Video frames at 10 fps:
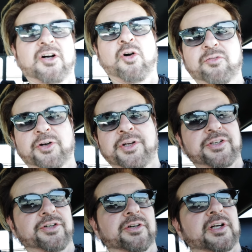over a
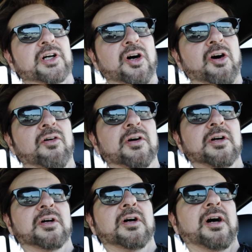year ago,
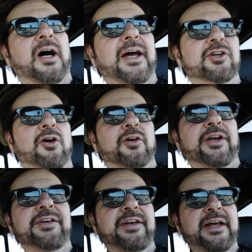I called
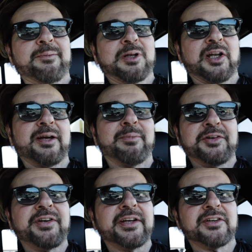it
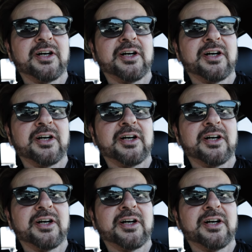Namalama Ding